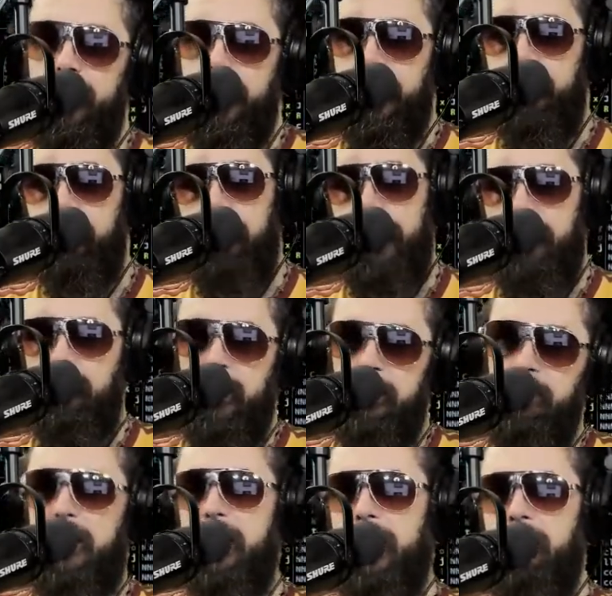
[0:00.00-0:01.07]
and I can measure my
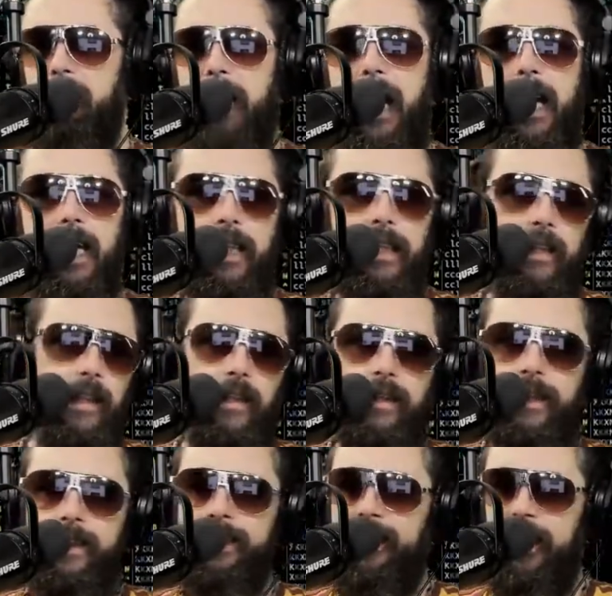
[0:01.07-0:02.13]
BMI and all
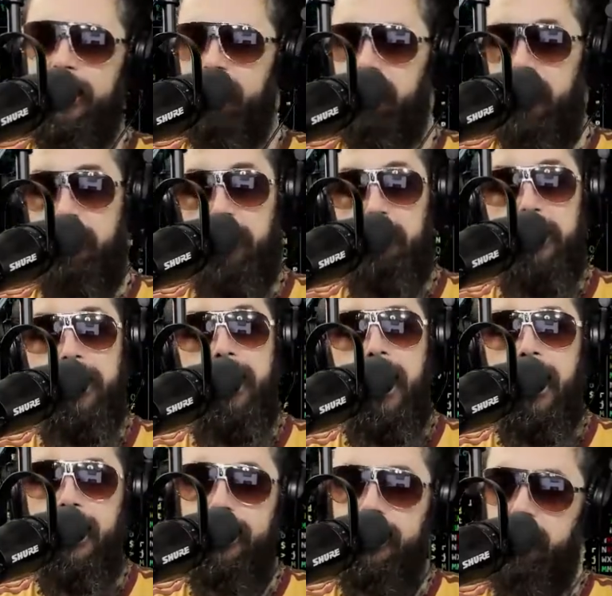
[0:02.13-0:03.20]
this and my
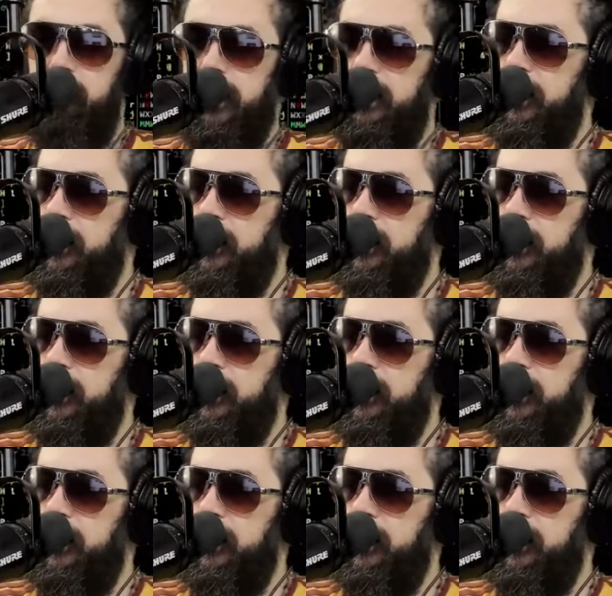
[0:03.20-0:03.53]
BPIs and my